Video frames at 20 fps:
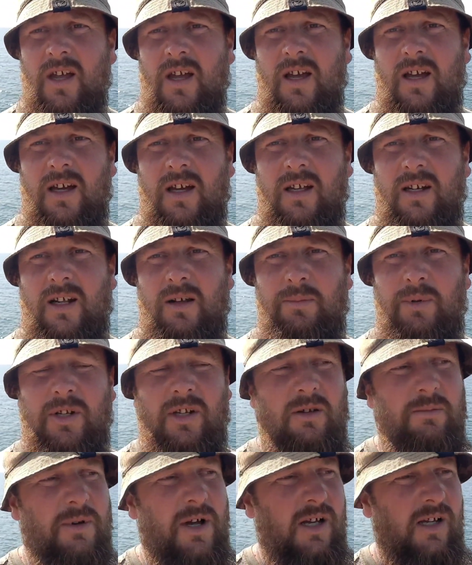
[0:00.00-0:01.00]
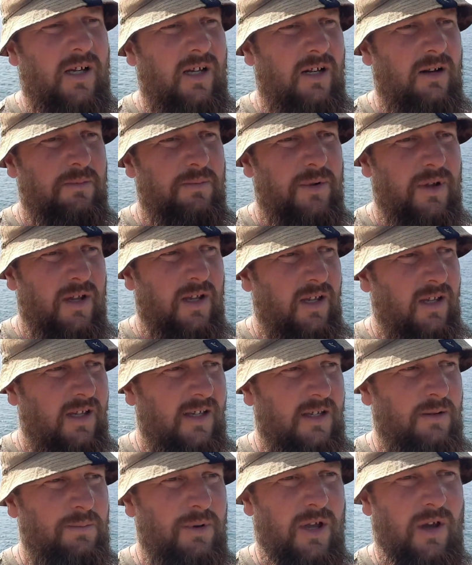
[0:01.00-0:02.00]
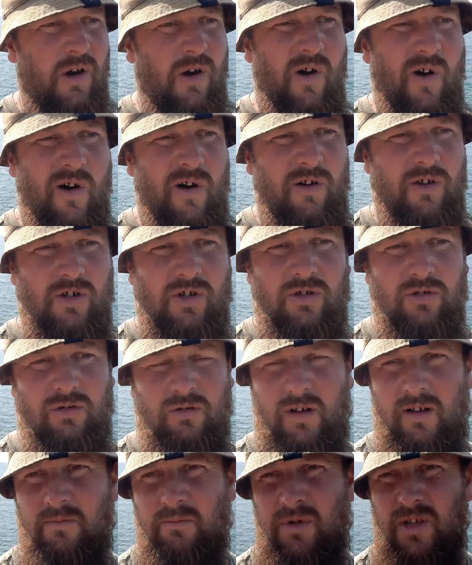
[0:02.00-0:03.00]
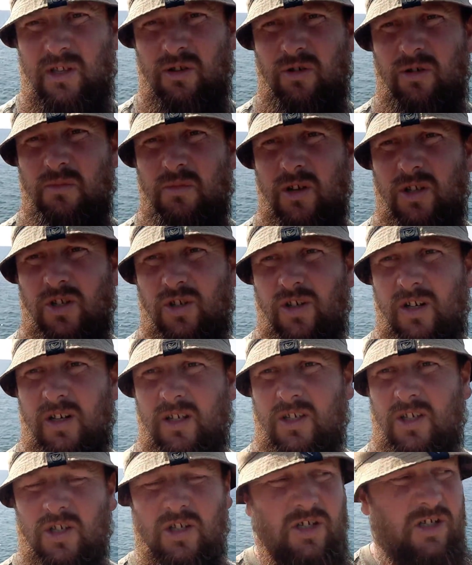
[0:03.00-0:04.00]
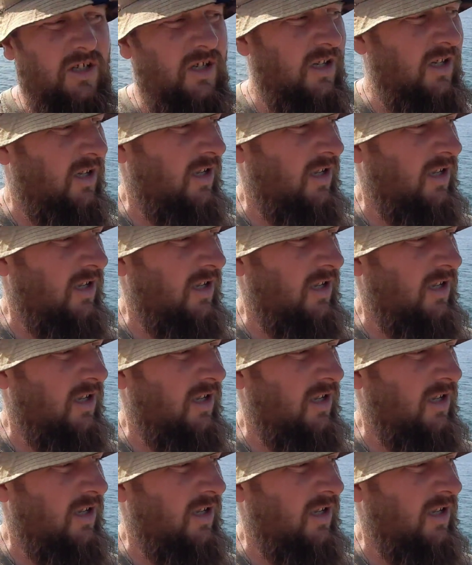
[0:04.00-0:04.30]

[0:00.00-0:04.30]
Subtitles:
And I'll bring you back in a bit. It's a bit hot, so I haven't been doing much really, just